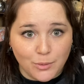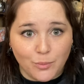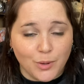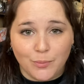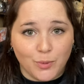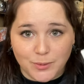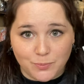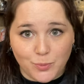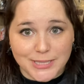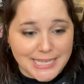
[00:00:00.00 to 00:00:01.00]

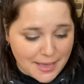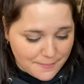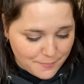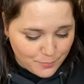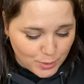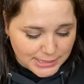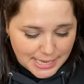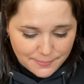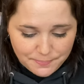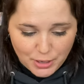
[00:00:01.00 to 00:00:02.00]
what's up? What's
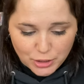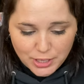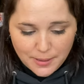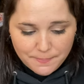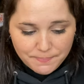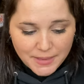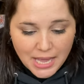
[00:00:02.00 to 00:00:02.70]
up, Buttercup?